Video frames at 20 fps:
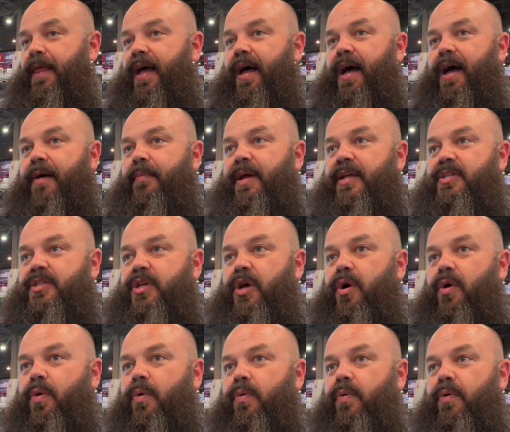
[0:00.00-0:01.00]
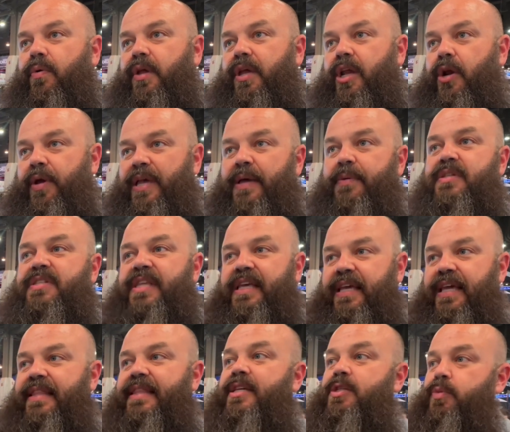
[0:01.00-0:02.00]
Um, and so, you know, he was
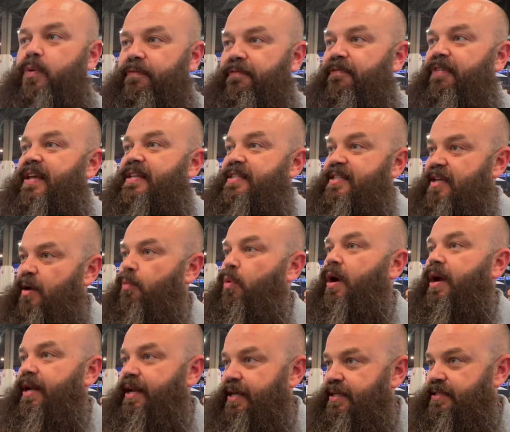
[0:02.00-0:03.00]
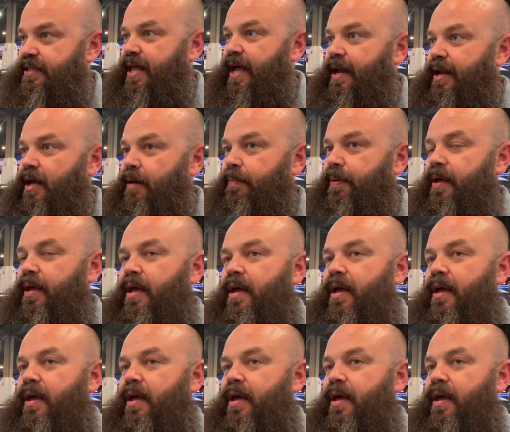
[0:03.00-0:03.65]
thinking this would fit somewhere in his lineup.